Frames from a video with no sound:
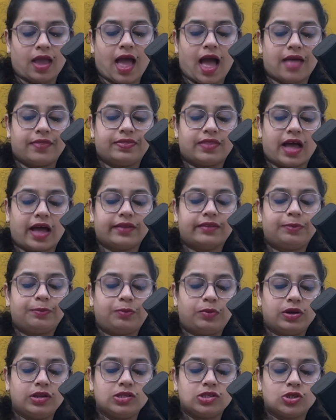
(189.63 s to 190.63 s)
And that
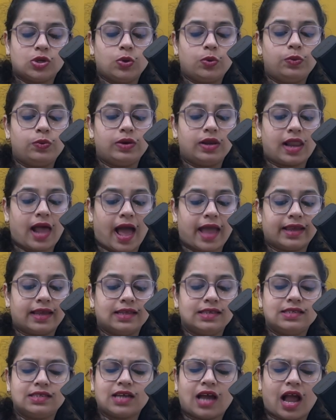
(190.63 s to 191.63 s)
prince who, relying
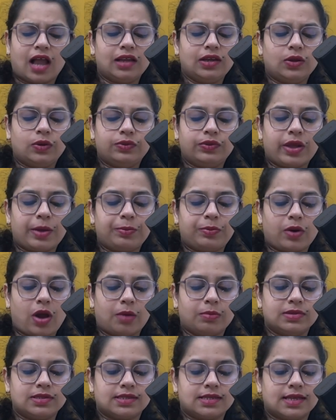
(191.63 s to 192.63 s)
entirely on their
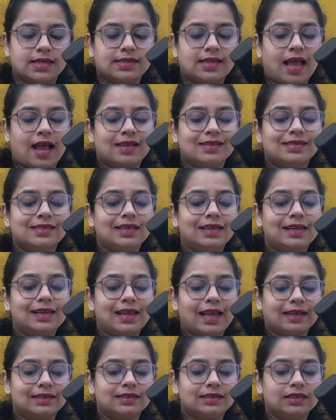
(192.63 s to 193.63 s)
promises, has
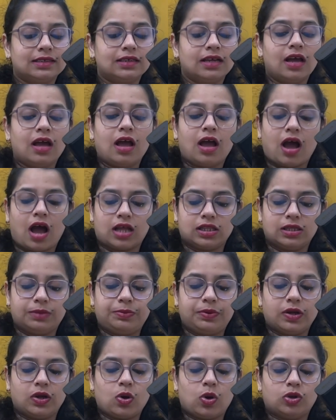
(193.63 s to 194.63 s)
neglected other
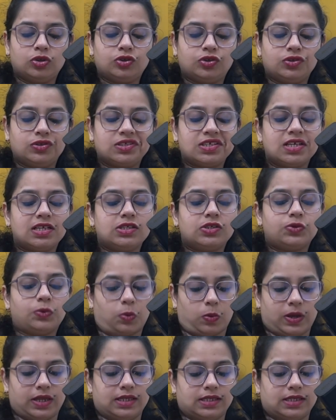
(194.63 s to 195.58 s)
precautions is ruined.